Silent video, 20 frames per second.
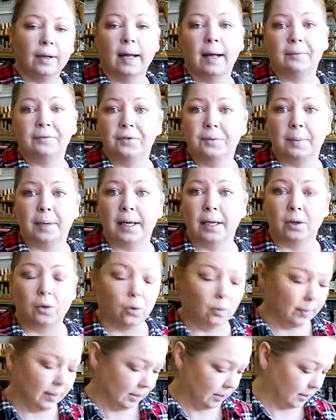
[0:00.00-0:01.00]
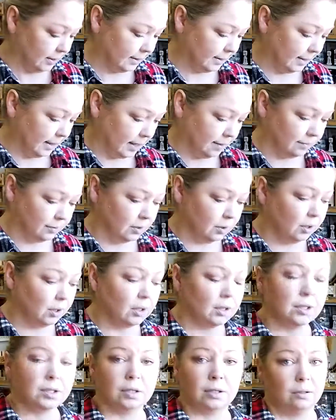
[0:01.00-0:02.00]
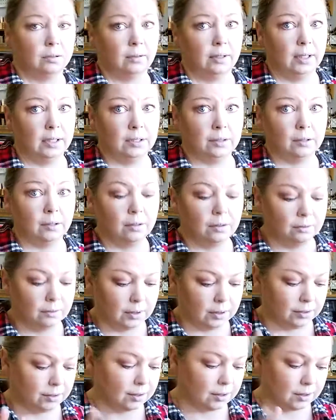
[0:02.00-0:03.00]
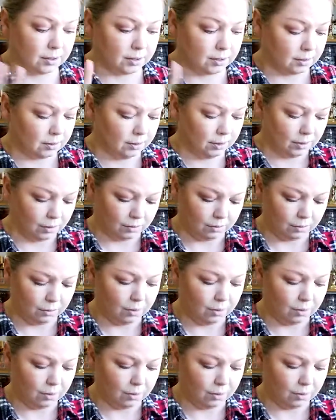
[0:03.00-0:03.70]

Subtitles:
have to buy a whole bunch of stamps. You can just create your own and just, you know,